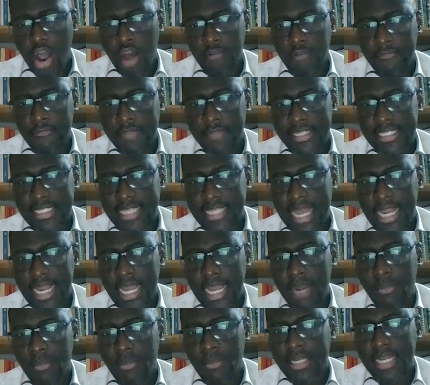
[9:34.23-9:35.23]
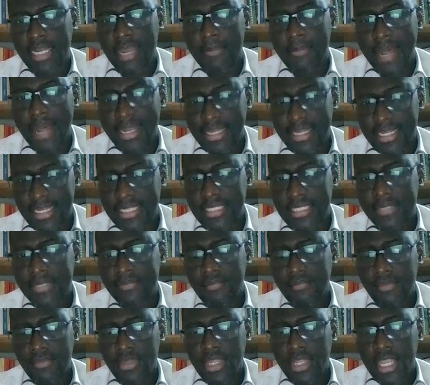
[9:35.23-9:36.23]
on fiscal and monetary
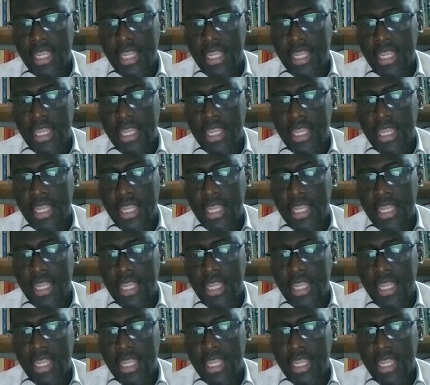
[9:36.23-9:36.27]
matters,